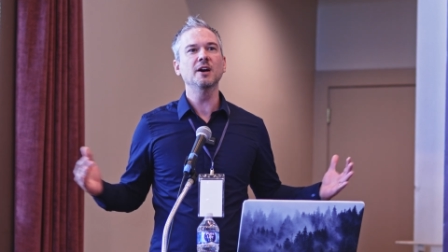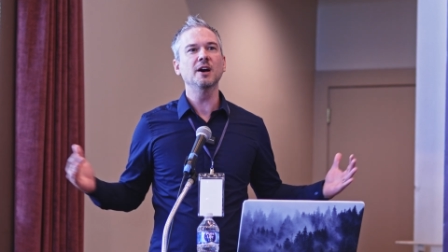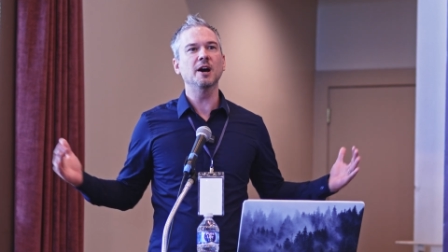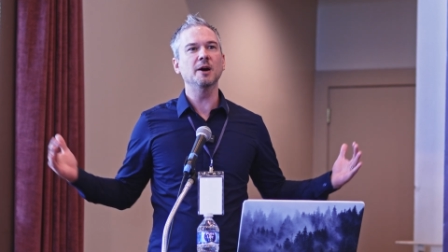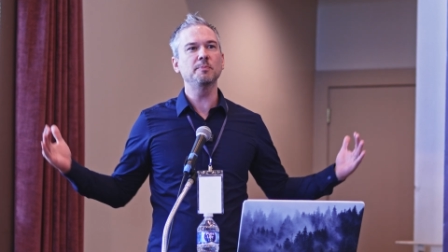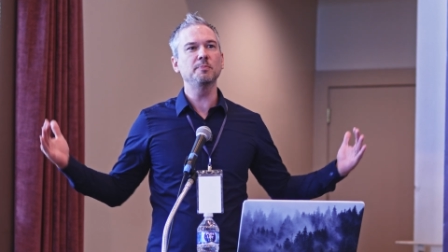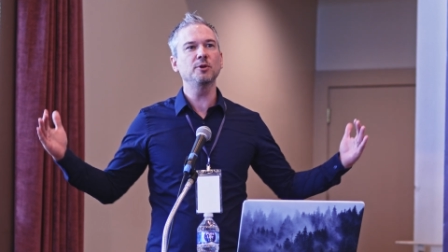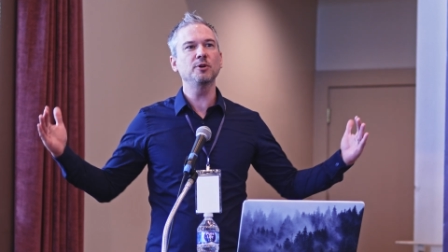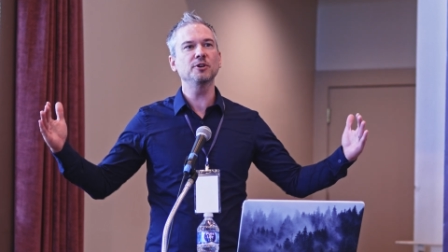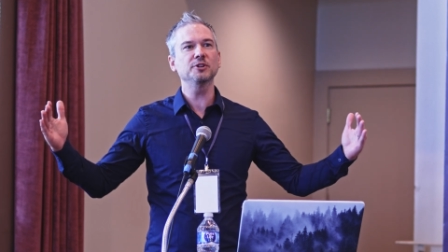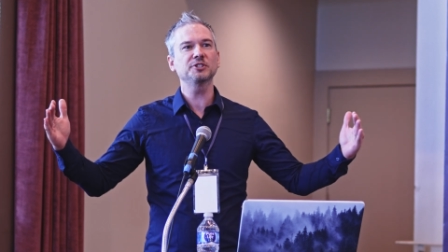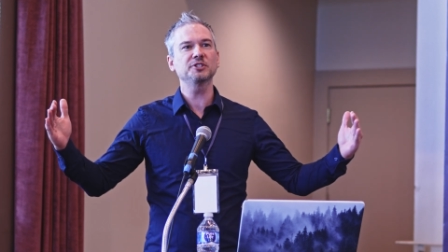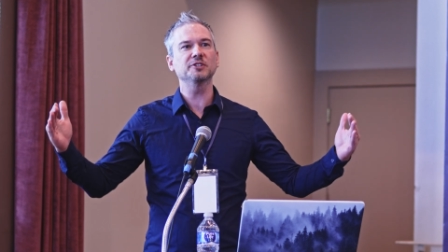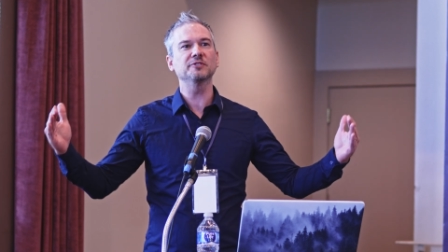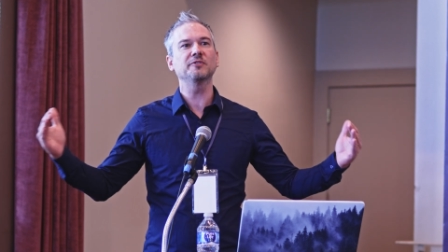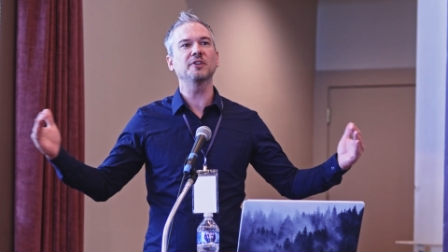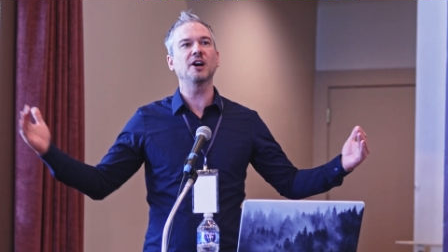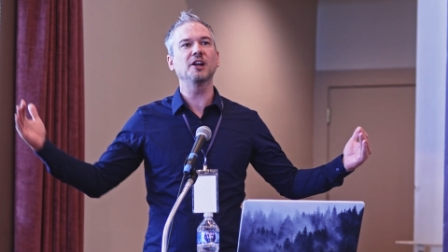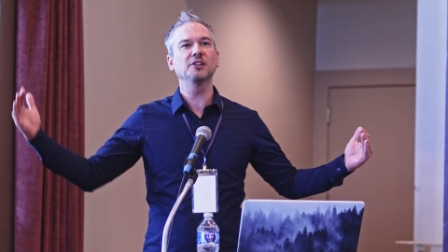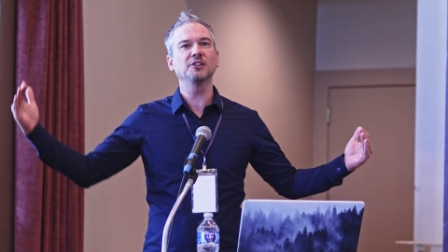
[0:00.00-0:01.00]
a push
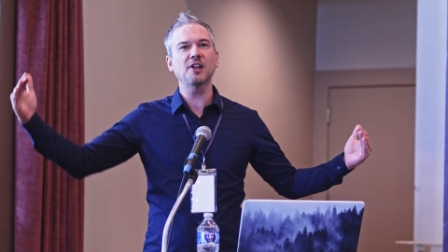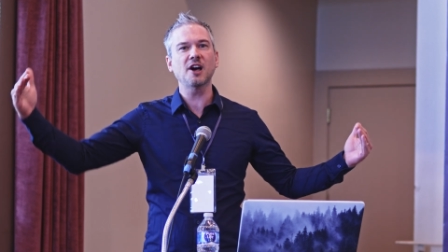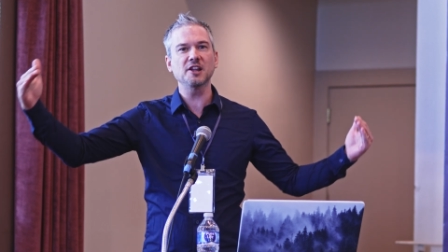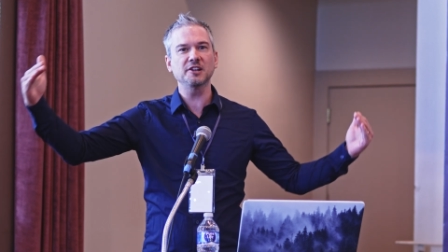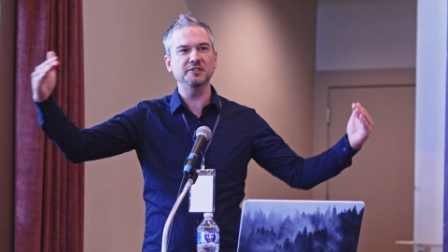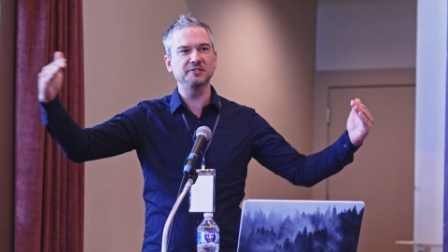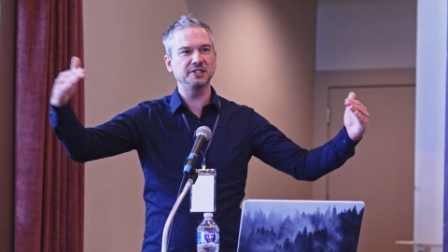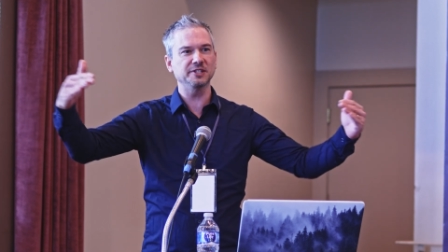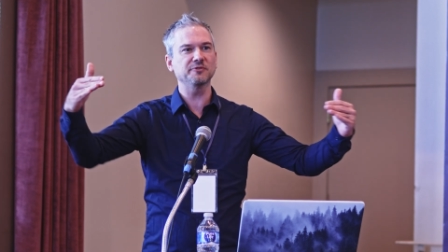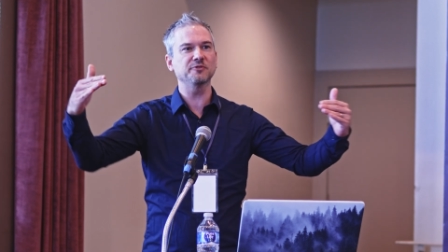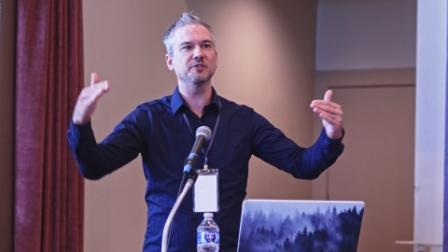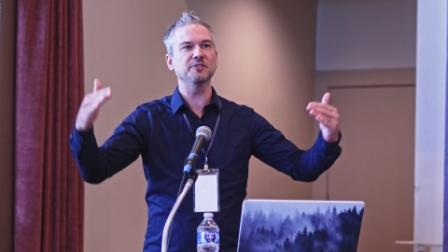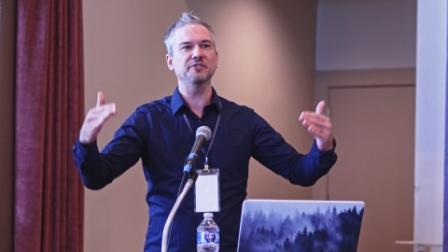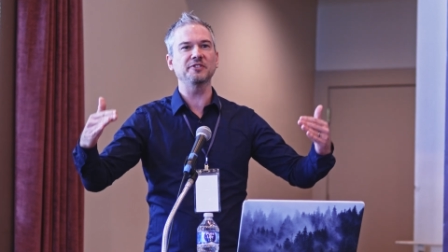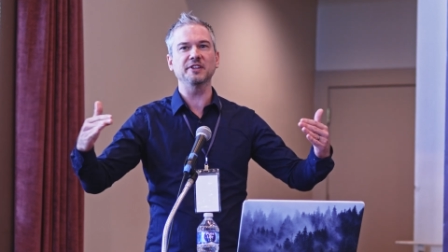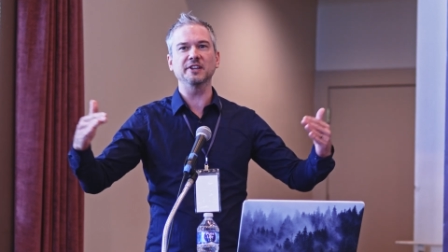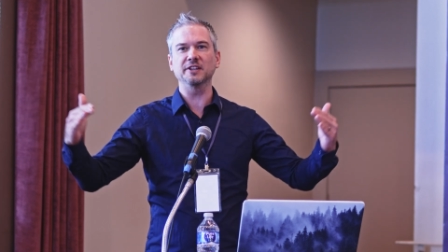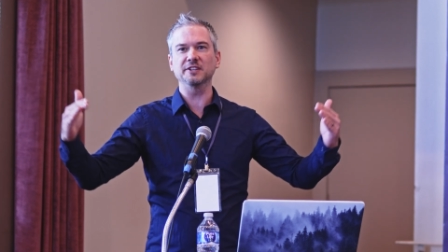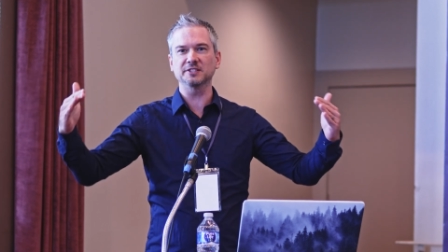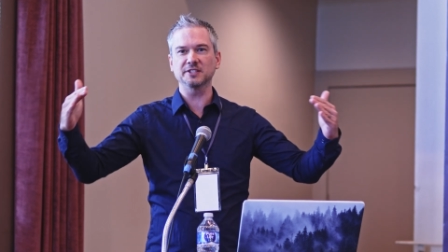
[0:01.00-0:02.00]
of a lot of different
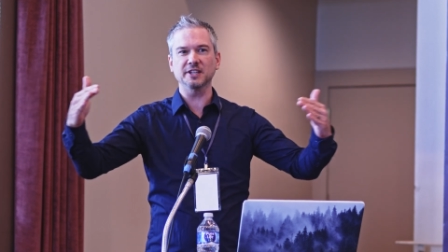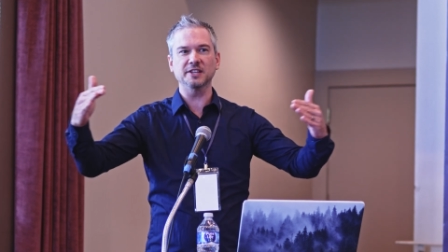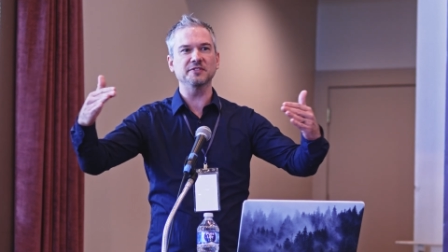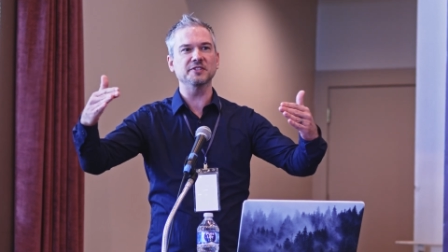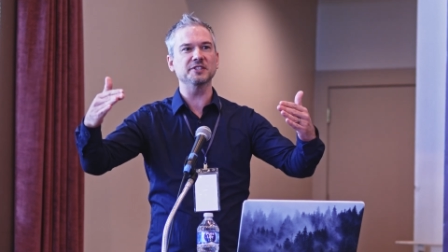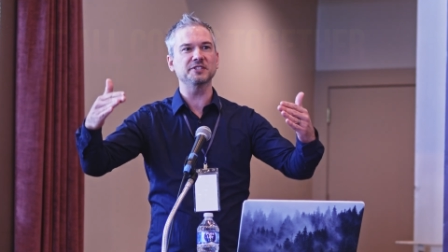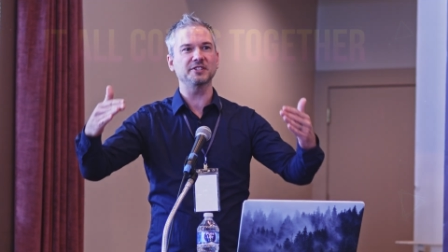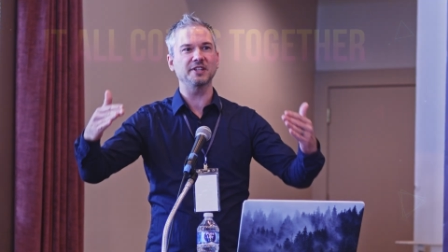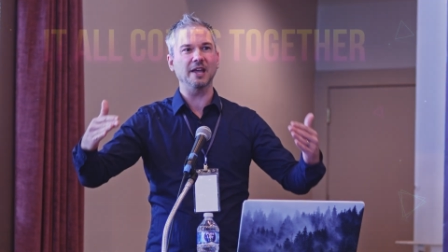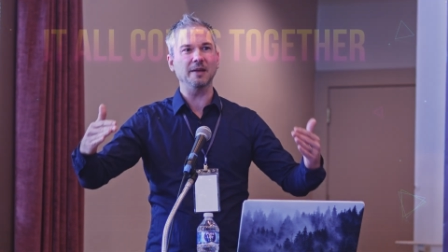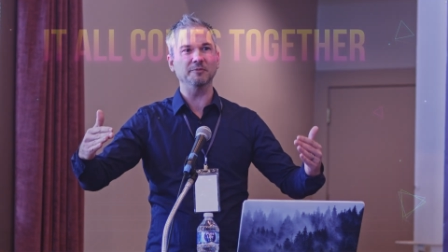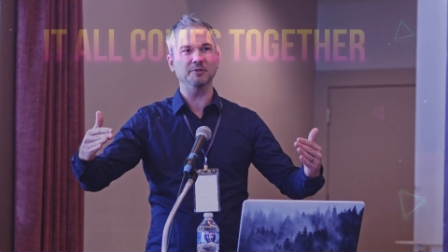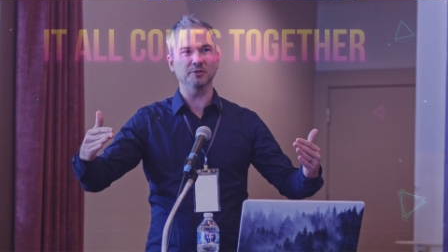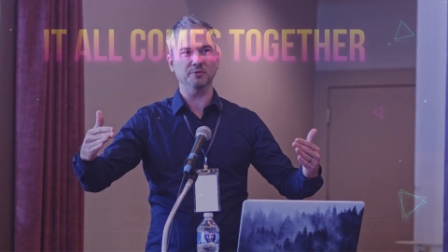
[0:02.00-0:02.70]
things in the same